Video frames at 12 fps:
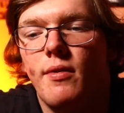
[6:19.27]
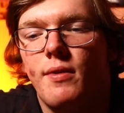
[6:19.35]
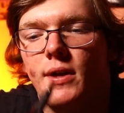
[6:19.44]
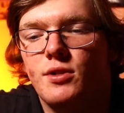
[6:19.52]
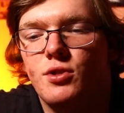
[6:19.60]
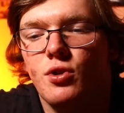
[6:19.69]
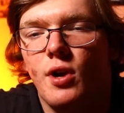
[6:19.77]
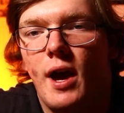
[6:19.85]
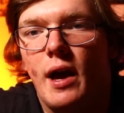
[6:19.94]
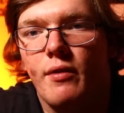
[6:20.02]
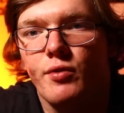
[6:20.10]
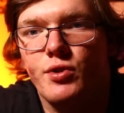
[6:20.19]
That's your
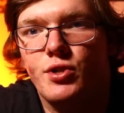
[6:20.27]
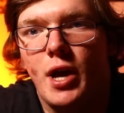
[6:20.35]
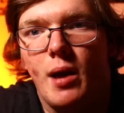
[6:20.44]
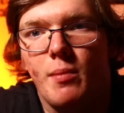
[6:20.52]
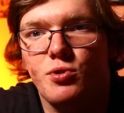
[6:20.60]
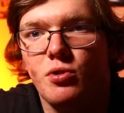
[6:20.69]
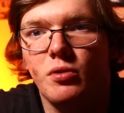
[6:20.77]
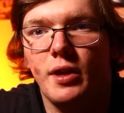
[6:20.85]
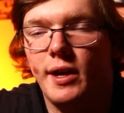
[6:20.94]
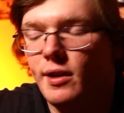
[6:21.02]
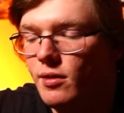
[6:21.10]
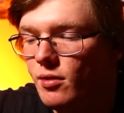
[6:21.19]
average aperture
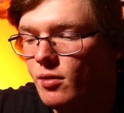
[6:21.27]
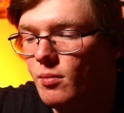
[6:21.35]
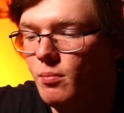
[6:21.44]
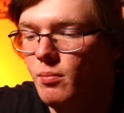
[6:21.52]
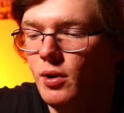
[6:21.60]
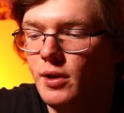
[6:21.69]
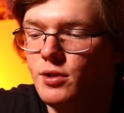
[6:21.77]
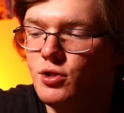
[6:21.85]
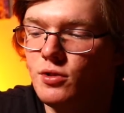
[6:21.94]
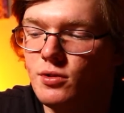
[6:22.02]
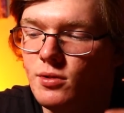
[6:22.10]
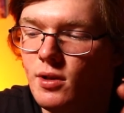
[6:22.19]
length. But
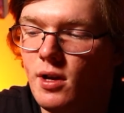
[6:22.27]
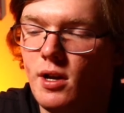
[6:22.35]
just